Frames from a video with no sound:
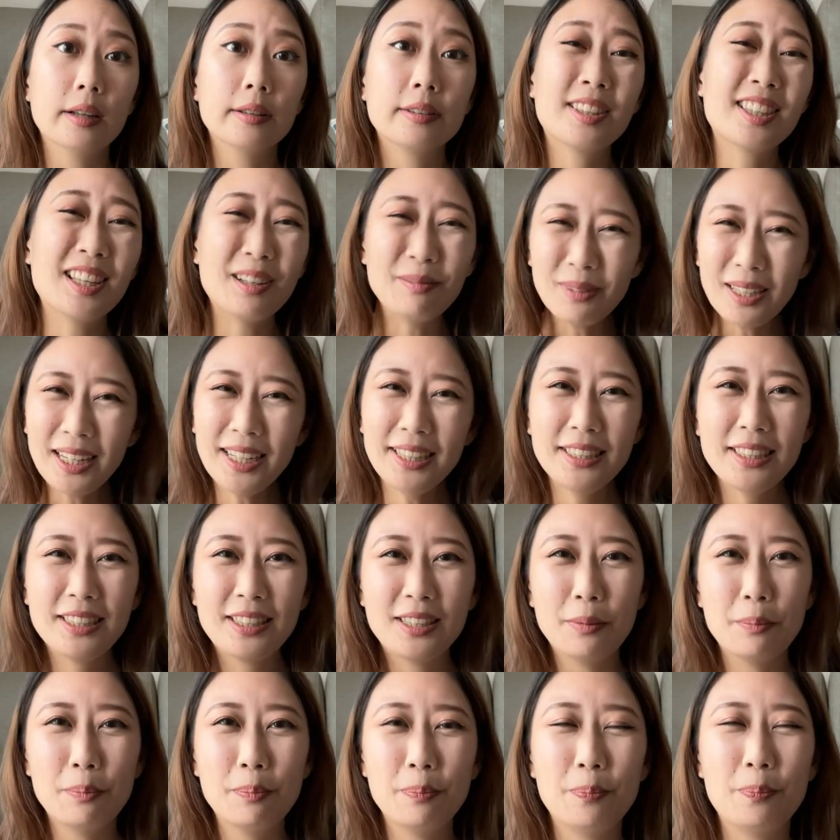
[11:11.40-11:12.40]
Sometimes
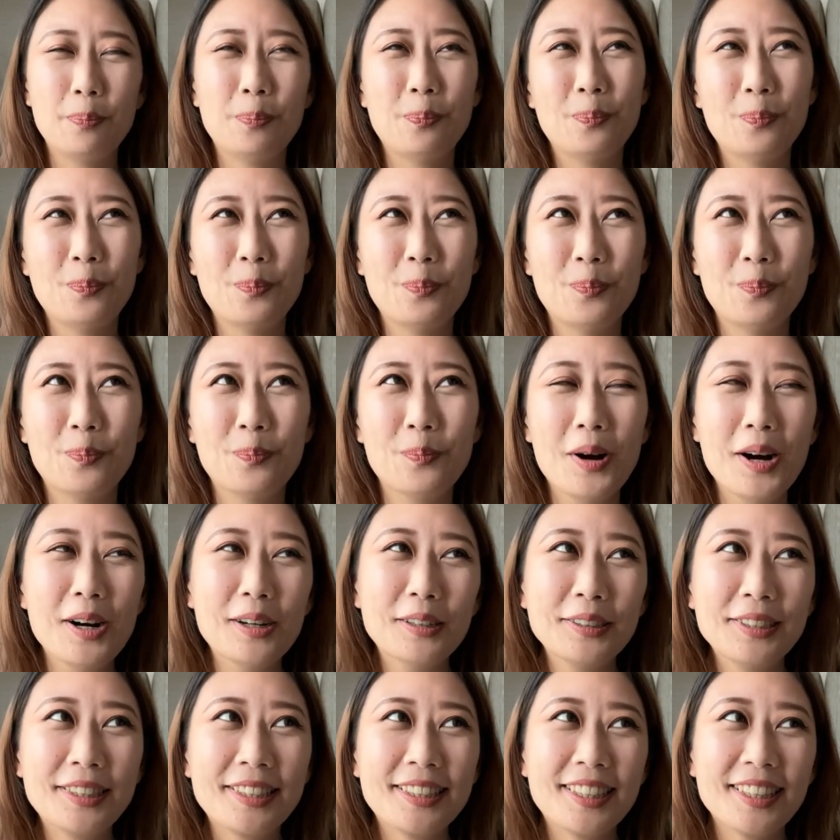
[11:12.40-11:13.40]
the
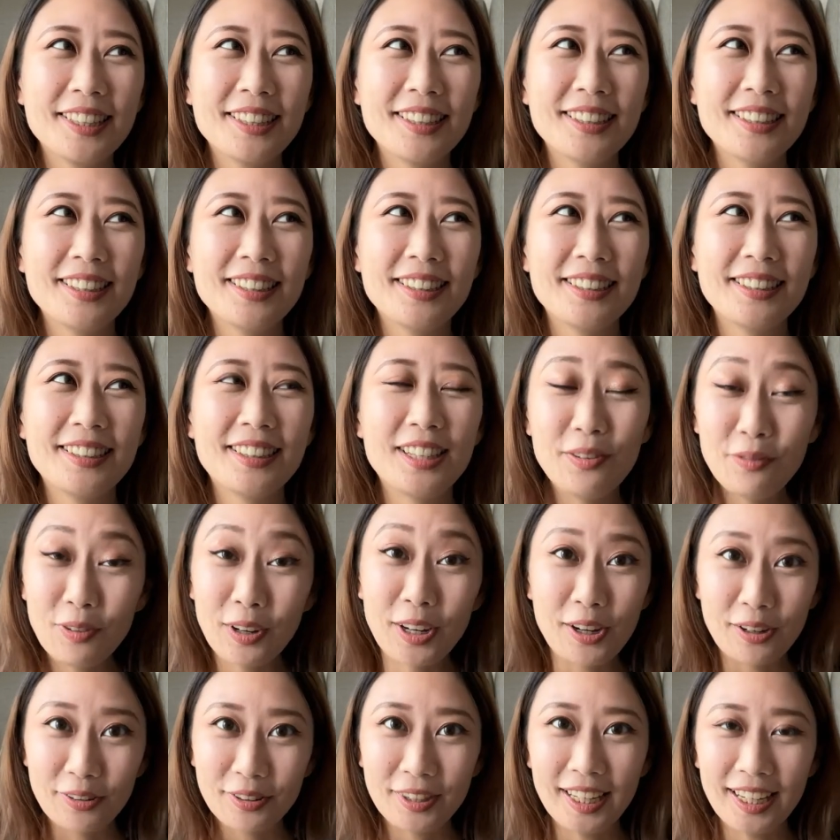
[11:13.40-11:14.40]
most
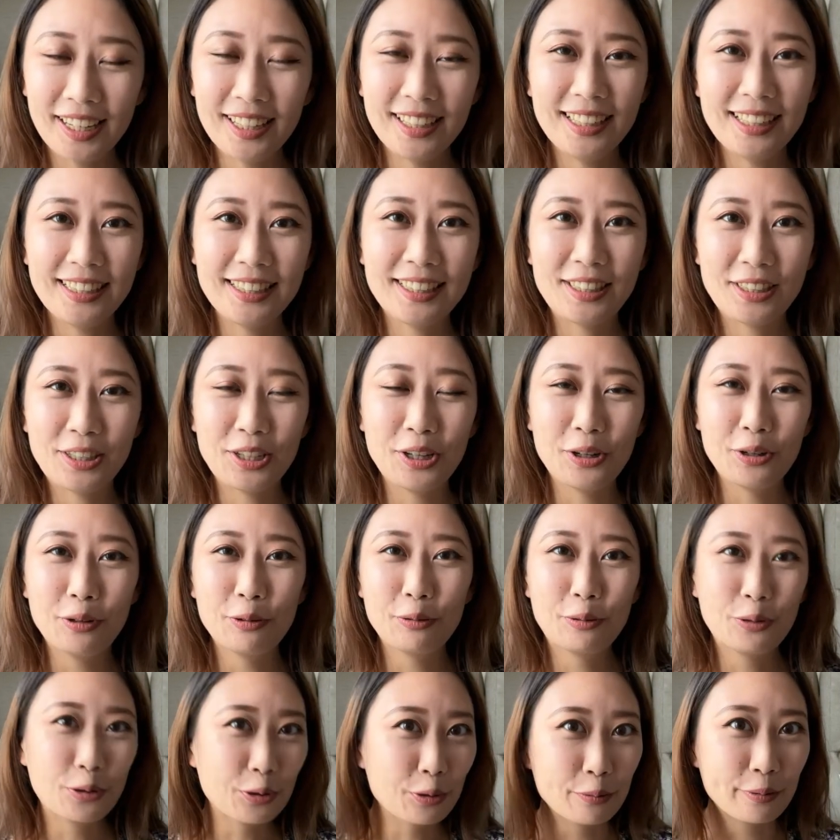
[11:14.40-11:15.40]
difficult thing is
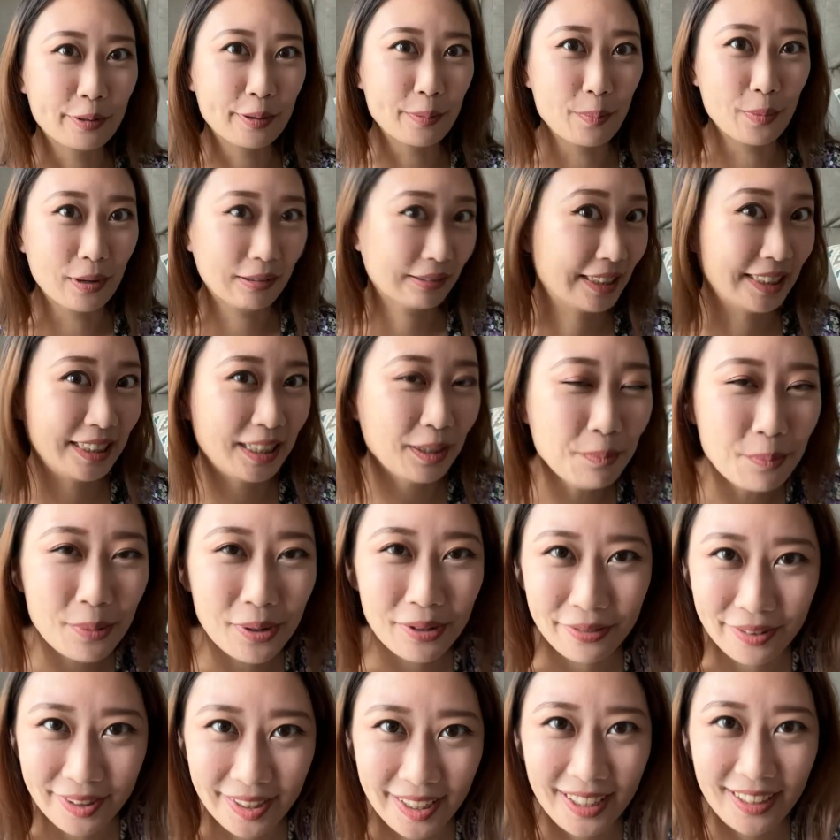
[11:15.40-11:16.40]
to do the most
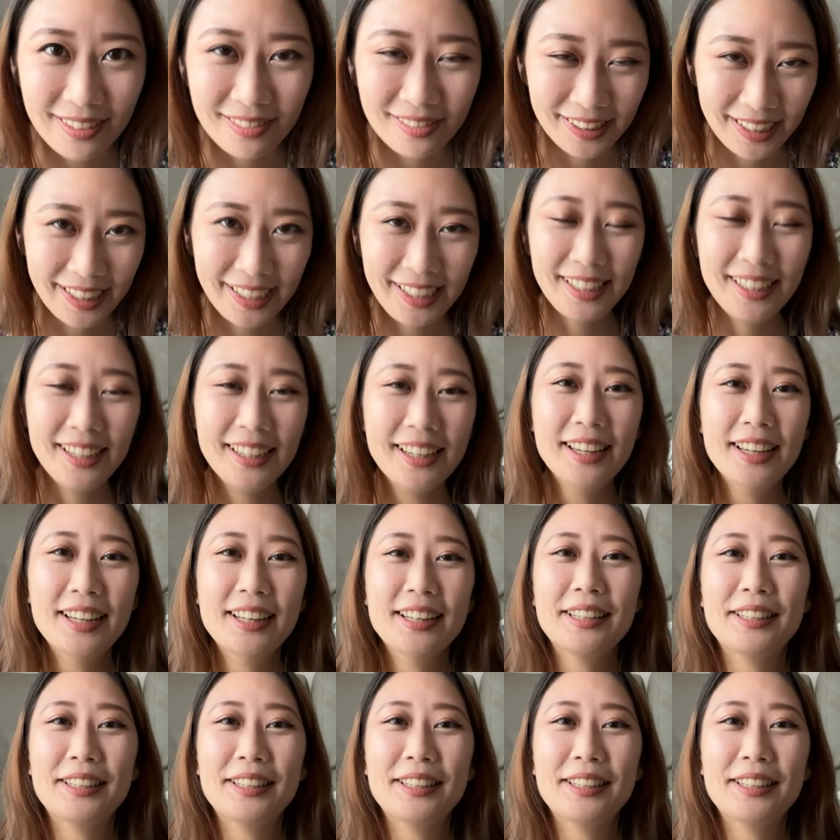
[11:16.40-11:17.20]
simple thing, right?